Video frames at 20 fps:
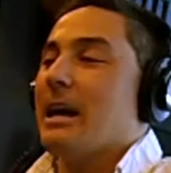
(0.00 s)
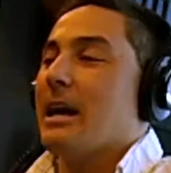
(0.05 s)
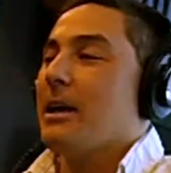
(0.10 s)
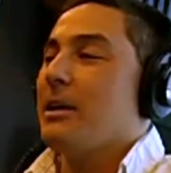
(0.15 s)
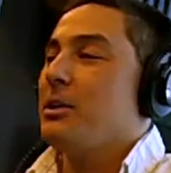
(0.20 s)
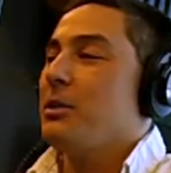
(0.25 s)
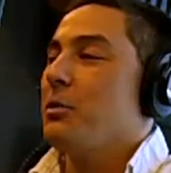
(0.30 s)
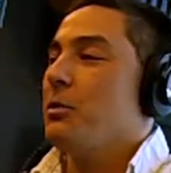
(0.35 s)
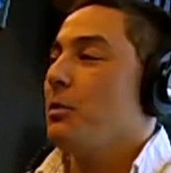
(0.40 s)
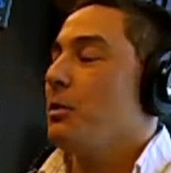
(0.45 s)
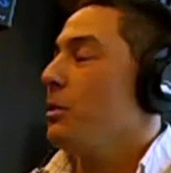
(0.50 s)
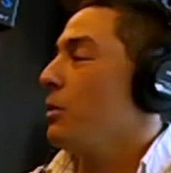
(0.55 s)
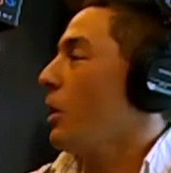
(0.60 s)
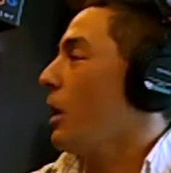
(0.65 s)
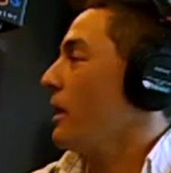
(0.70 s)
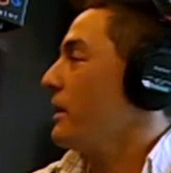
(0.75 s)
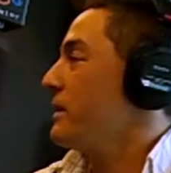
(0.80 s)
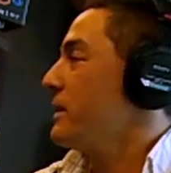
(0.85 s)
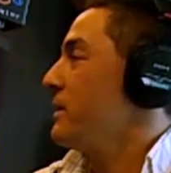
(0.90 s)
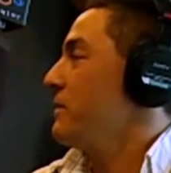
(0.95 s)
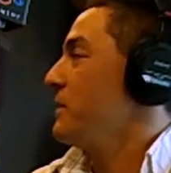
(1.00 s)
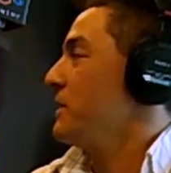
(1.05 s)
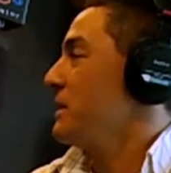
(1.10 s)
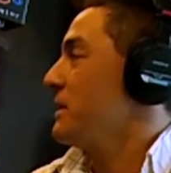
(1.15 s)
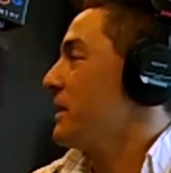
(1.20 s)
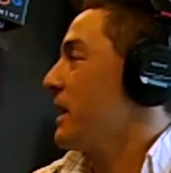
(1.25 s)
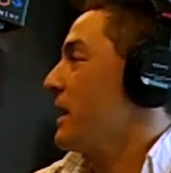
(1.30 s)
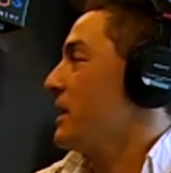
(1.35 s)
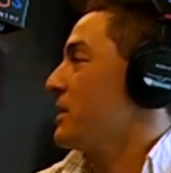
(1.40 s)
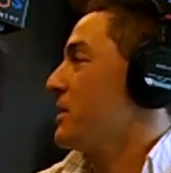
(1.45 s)
a lot of TVs
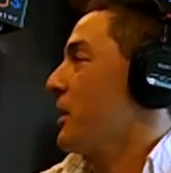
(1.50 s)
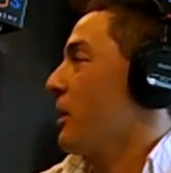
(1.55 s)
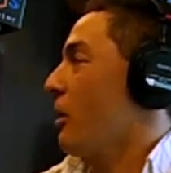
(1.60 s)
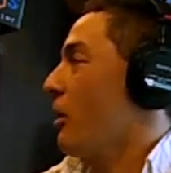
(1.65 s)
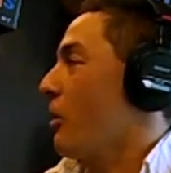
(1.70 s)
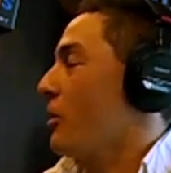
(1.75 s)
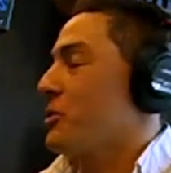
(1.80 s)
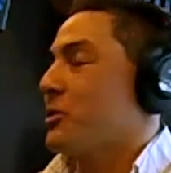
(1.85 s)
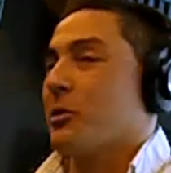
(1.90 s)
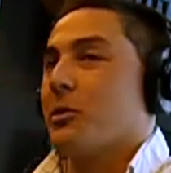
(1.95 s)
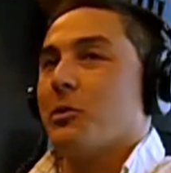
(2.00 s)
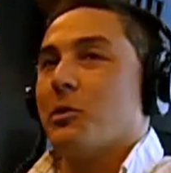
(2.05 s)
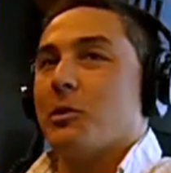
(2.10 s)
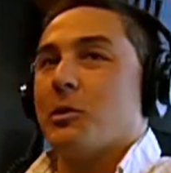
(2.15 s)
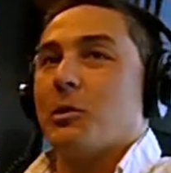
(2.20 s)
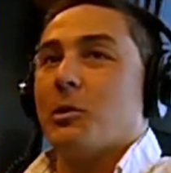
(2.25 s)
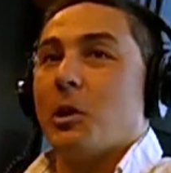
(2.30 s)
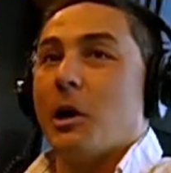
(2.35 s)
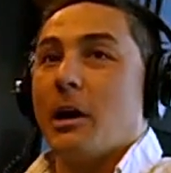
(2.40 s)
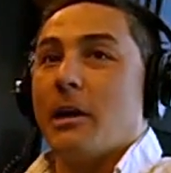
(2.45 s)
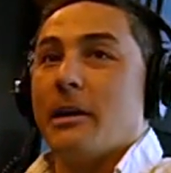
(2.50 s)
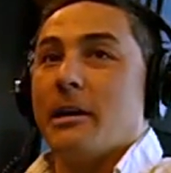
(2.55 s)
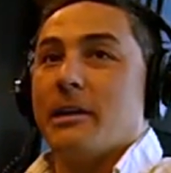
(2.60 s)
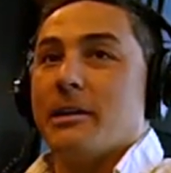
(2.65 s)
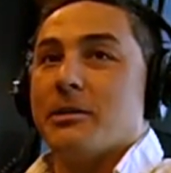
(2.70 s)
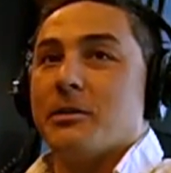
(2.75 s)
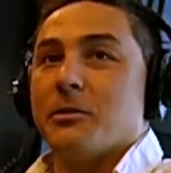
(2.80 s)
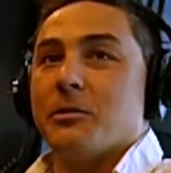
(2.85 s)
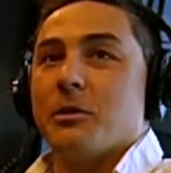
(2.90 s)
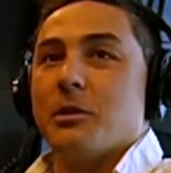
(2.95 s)
these days, they are starting to look a lot
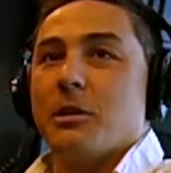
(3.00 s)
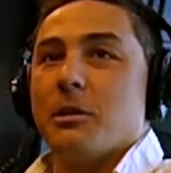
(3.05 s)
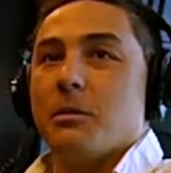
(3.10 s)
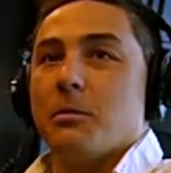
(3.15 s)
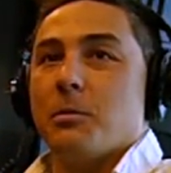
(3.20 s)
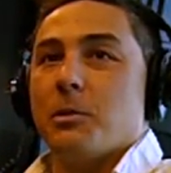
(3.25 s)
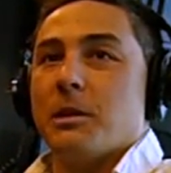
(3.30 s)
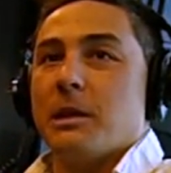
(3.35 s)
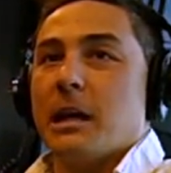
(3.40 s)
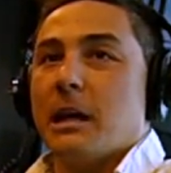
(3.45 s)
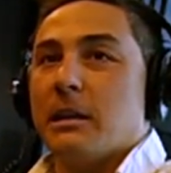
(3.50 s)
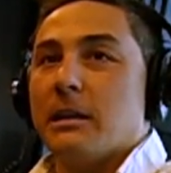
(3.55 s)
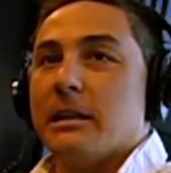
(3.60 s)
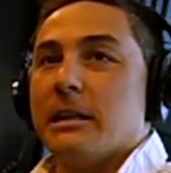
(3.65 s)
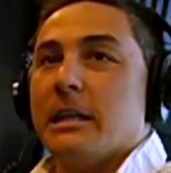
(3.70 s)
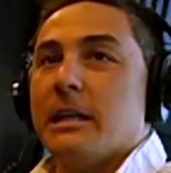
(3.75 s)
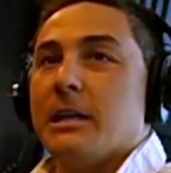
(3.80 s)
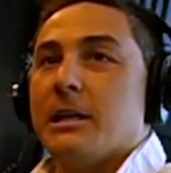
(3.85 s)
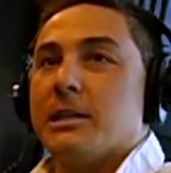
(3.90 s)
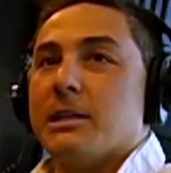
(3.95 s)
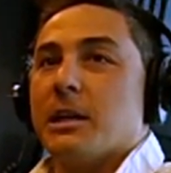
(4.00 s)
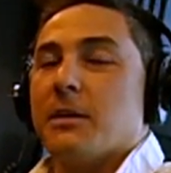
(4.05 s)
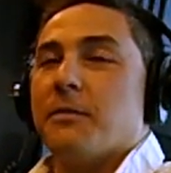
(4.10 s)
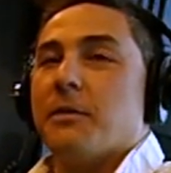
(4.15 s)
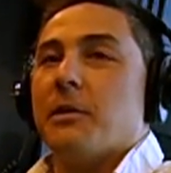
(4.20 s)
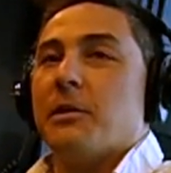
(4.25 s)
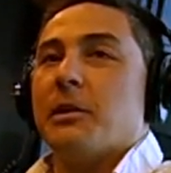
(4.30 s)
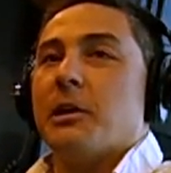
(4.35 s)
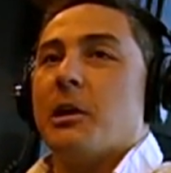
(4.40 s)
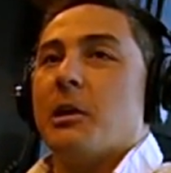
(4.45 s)
nicer. With the LED stuff
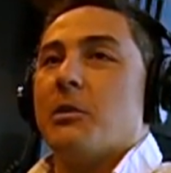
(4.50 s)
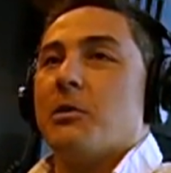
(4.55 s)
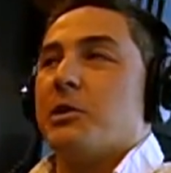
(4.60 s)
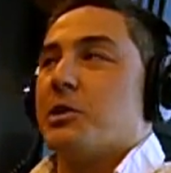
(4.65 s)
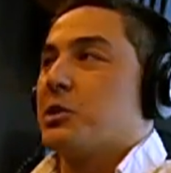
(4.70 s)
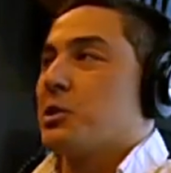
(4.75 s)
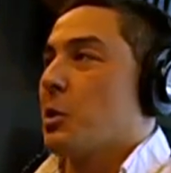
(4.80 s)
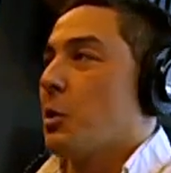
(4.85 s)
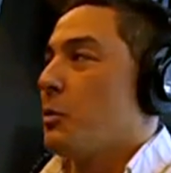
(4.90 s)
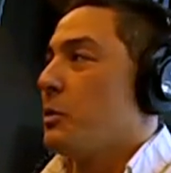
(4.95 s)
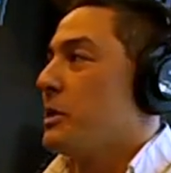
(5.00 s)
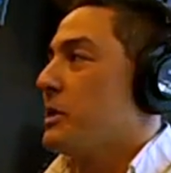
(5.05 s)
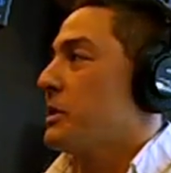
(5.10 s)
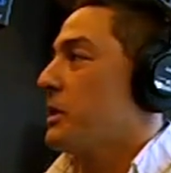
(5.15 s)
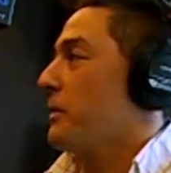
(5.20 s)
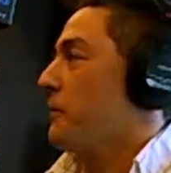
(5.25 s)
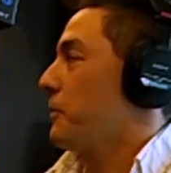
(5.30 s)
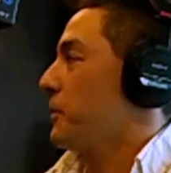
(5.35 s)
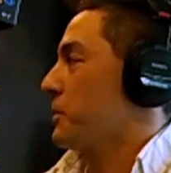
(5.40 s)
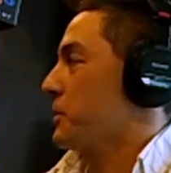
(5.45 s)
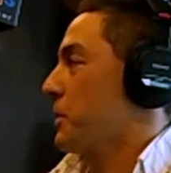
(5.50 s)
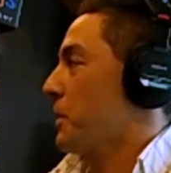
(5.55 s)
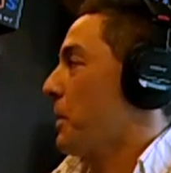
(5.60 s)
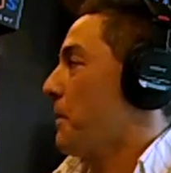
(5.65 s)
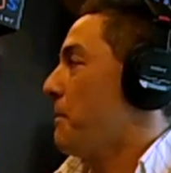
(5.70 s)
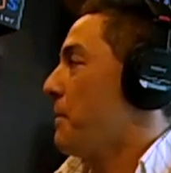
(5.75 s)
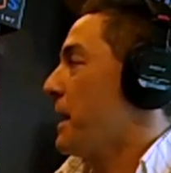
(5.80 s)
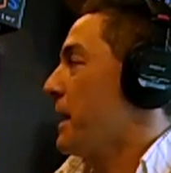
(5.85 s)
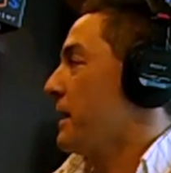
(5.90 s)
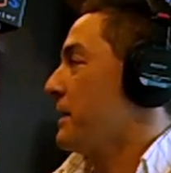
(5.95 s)
out there, the Sony stuff looks
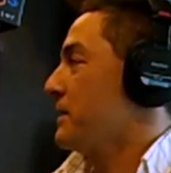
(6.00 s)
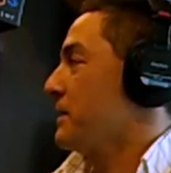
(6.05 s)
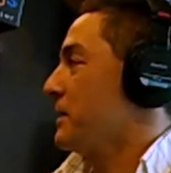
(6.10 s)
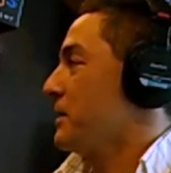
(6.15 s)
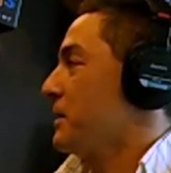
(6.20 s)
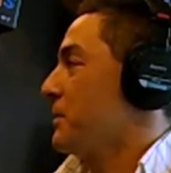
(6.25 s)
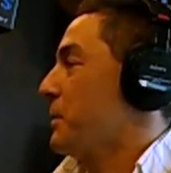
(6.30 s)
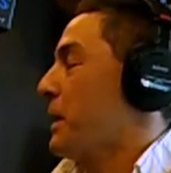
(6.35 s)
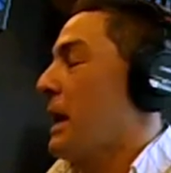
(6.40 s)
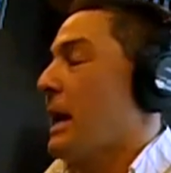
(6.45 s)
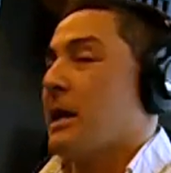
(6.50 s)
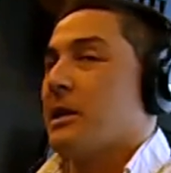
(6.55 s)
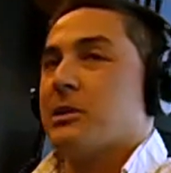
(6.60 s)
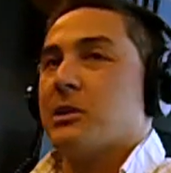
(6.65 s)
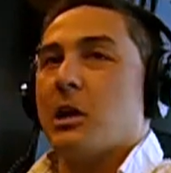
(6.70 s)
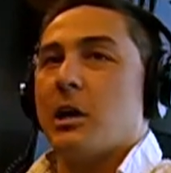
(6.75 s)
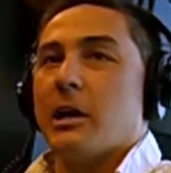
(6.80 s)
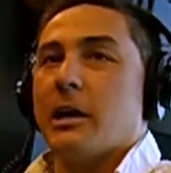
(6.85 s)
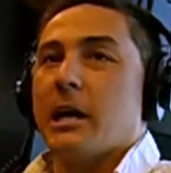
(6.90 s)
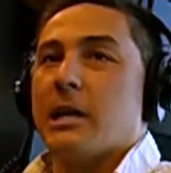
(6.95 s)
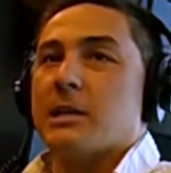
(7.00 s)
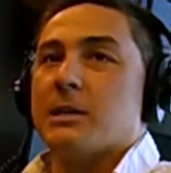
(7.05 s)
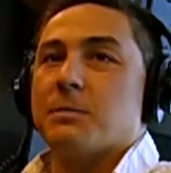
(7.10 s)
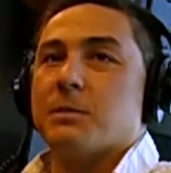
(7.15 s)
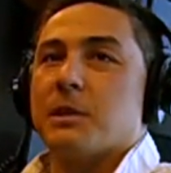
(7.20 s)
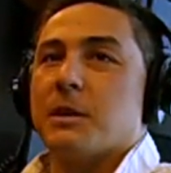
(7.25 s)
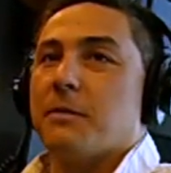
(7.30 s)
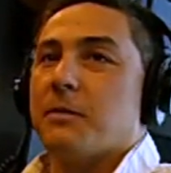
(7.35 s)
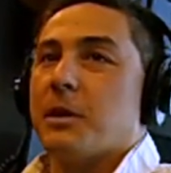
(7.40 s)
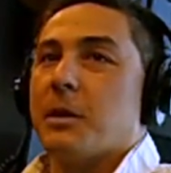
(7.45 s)
amazing. The Panasonic has some
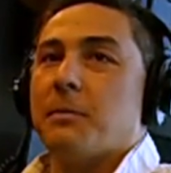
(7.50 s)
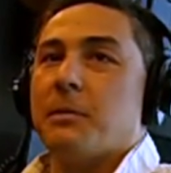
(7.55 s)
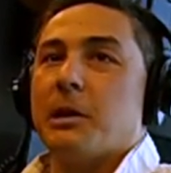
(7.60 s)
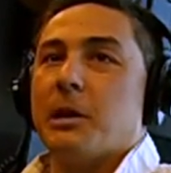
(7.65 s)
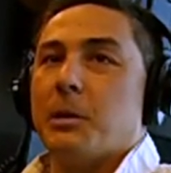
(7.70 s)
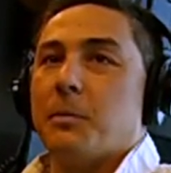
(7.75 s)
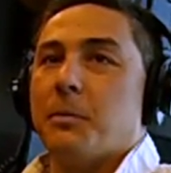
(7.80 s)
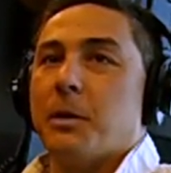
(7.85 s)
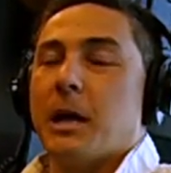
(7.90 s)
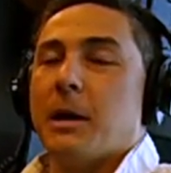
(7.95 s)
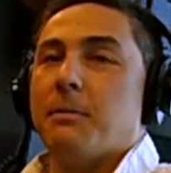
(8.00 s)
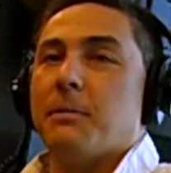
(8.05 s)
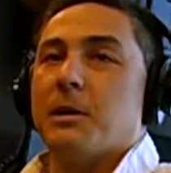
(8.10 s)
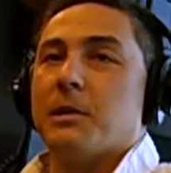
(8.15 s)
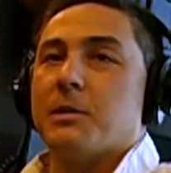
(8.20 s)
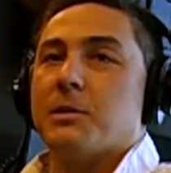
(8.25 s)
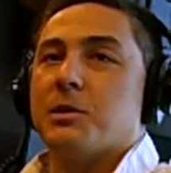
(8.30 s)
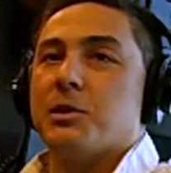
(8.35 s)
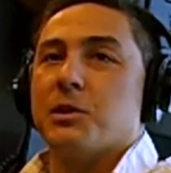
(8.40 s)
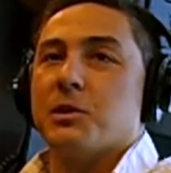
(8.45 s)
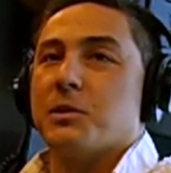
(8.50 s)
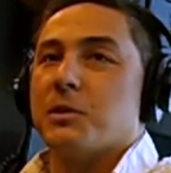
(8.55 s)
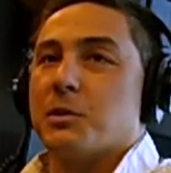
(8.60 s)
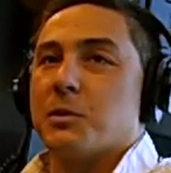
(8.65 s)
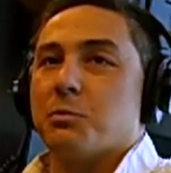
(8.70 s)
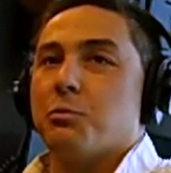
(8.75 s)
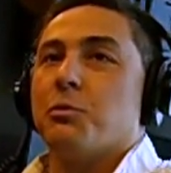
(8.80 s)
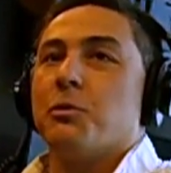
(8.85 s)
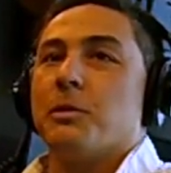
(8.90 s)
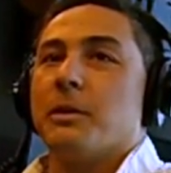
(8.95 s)
stuff coming down the pipe that just
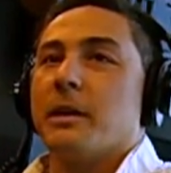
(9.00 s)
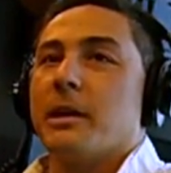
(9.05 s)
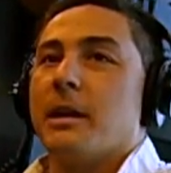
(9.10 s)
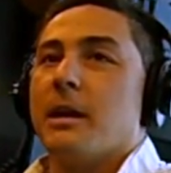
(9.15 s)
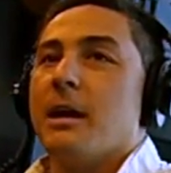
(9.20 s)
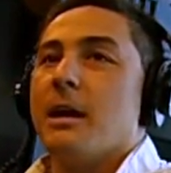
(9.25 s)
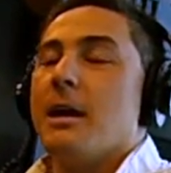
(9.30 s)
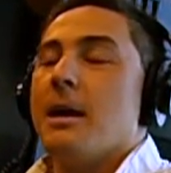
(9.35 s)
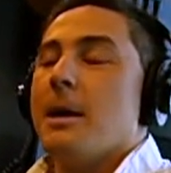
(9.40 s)
looks brilliant.